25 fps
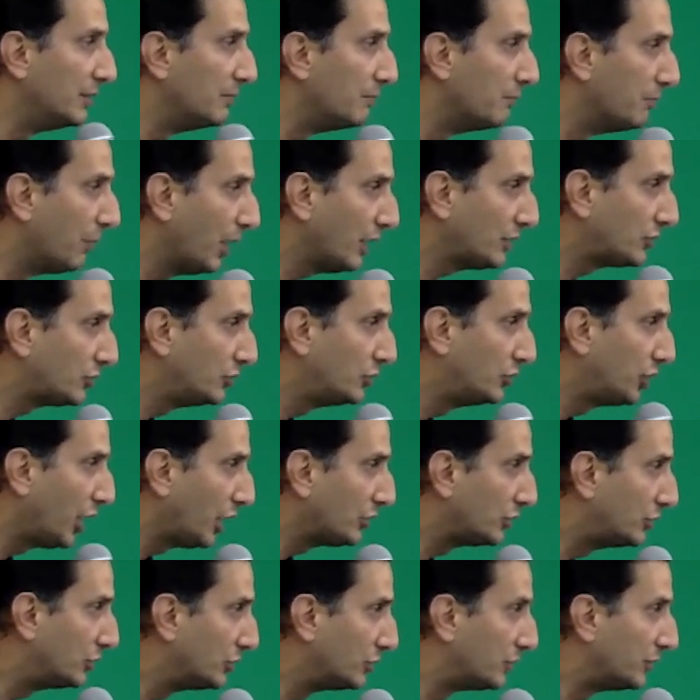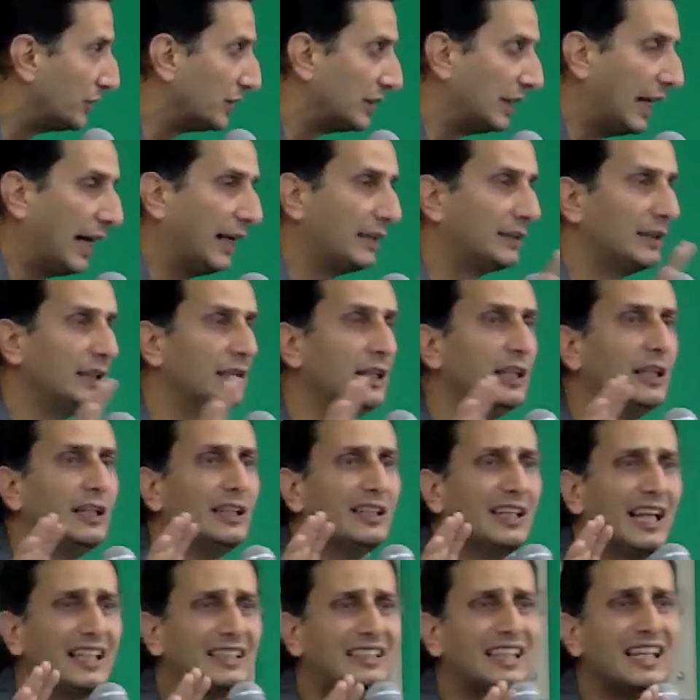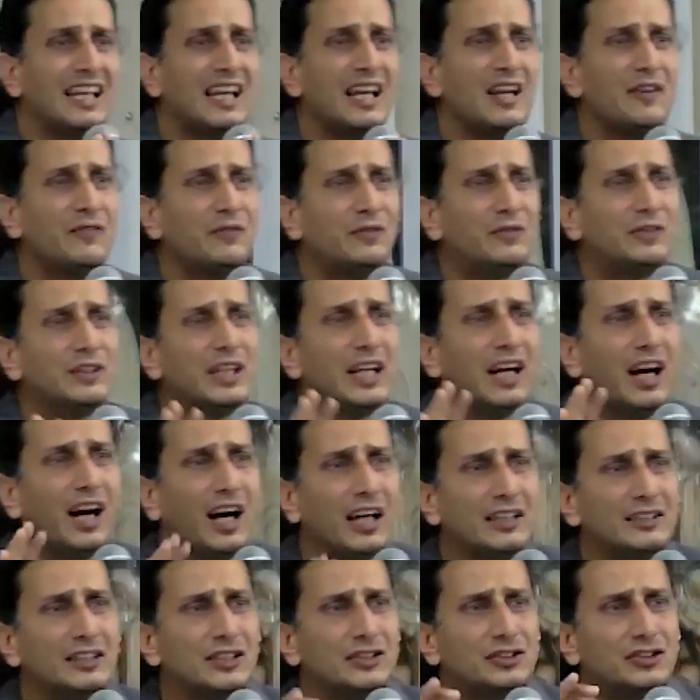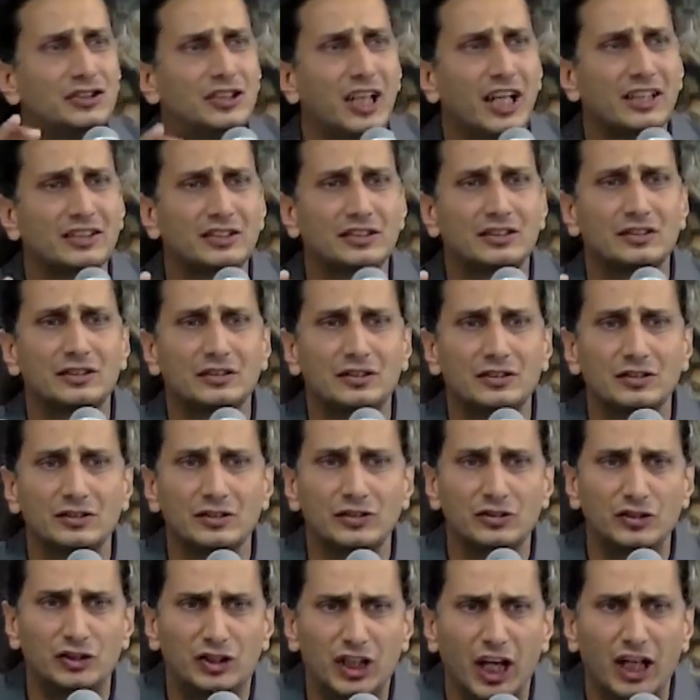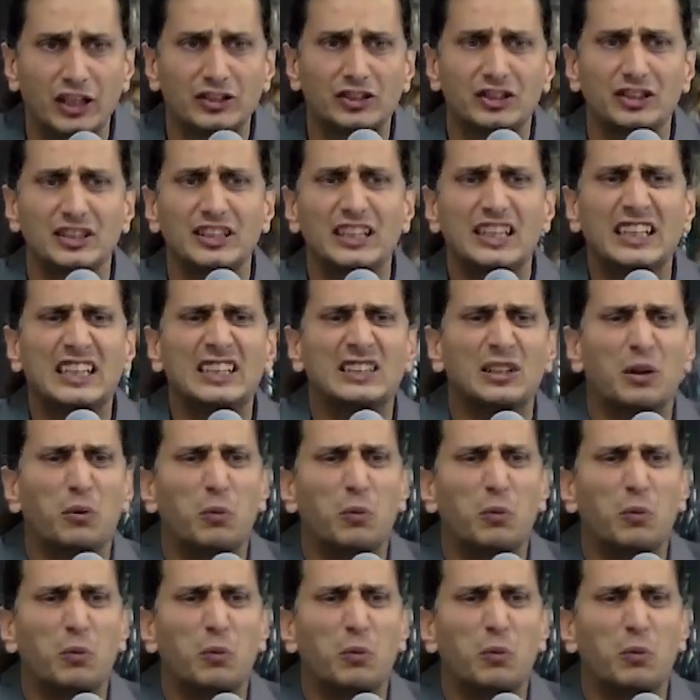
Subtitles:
he must judge you for that. Like every other just judge in